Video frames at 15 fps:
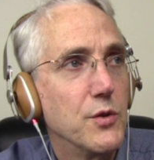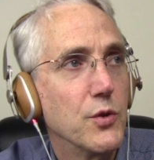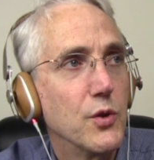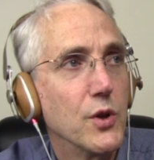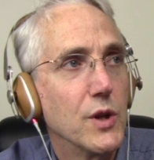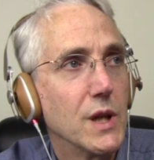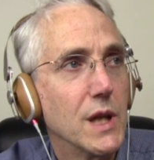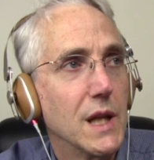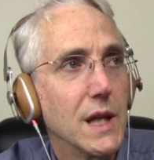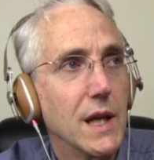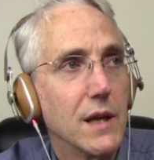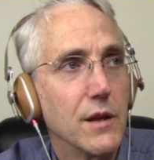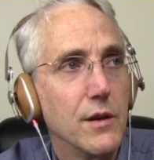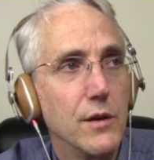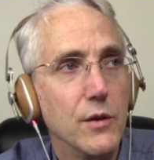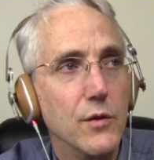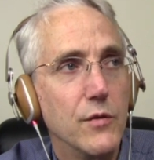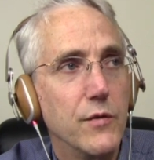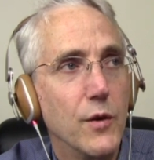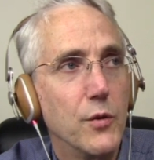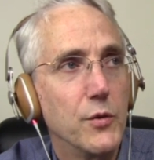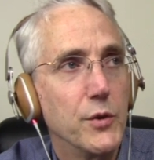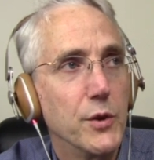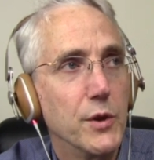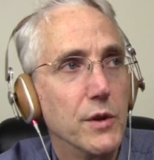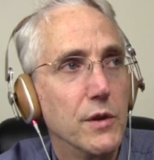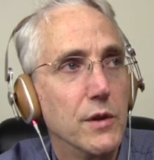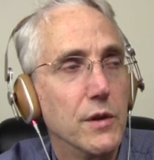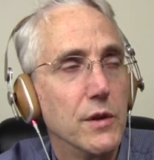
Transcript: could click New Folder.